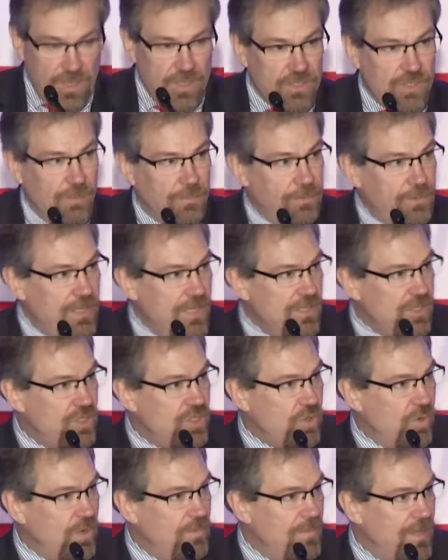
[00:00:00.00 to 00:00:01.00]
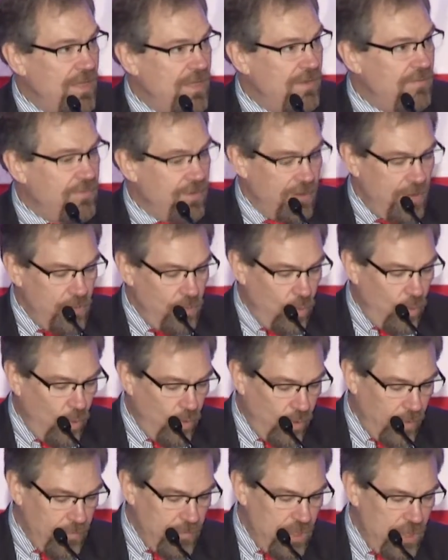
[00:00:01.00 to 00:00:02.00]
So please join me in a very
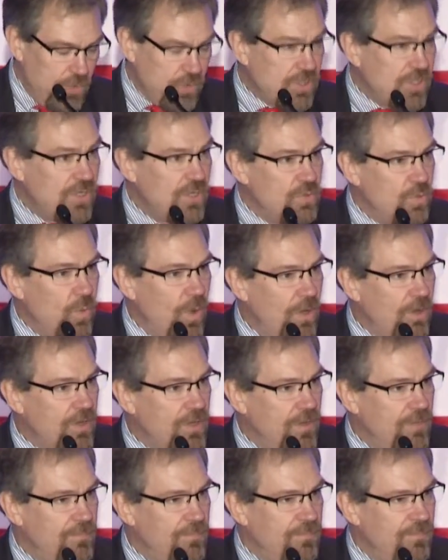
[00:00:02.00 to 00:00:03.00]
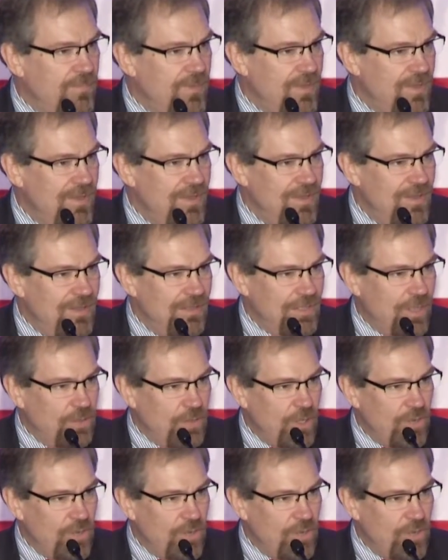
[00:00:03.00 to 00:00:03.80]
warm Houston welcome, Lolo